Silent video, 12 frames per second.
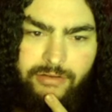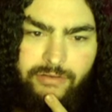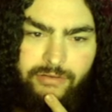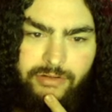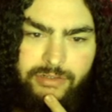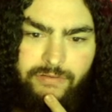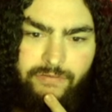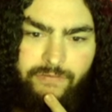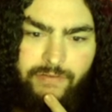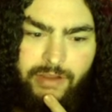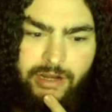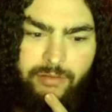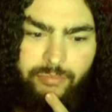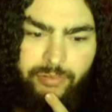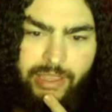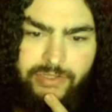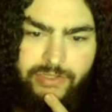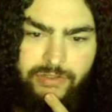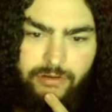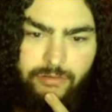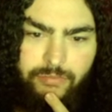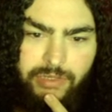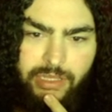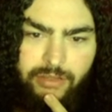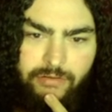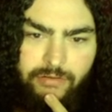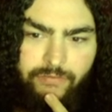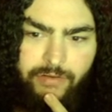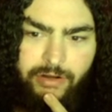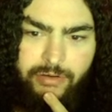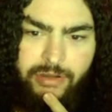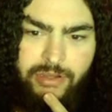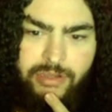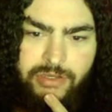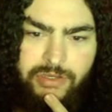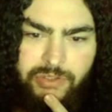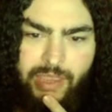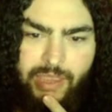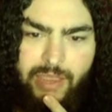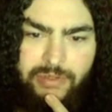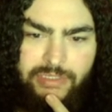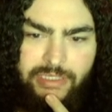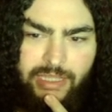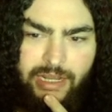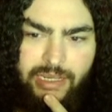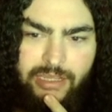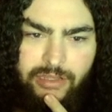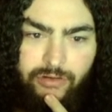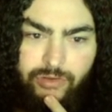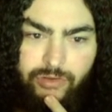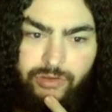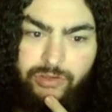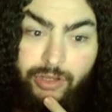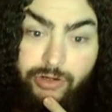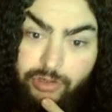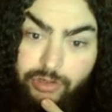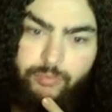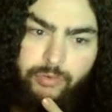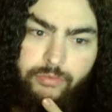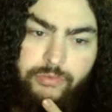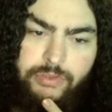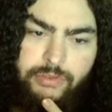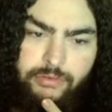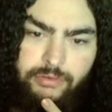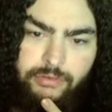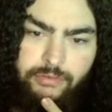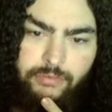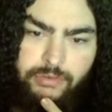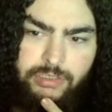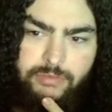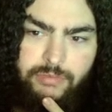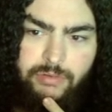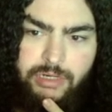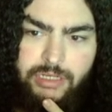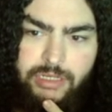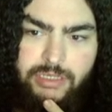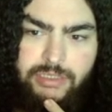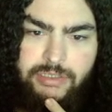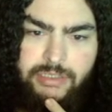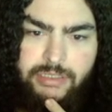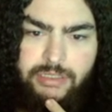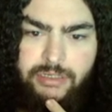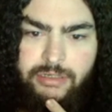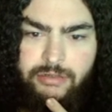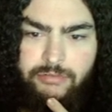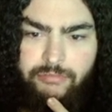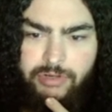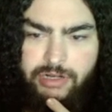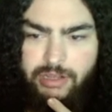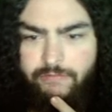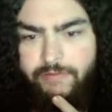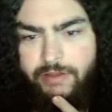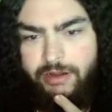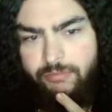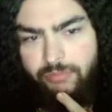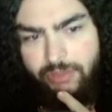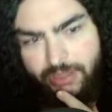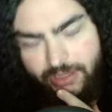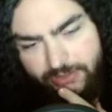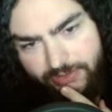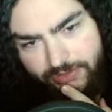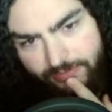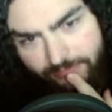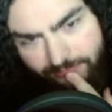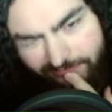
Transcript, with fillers: Well, there's fire blast. Nope, can't learn fire. So how is it that I can learn thunderbolt, which is my weakness, but not fire blast?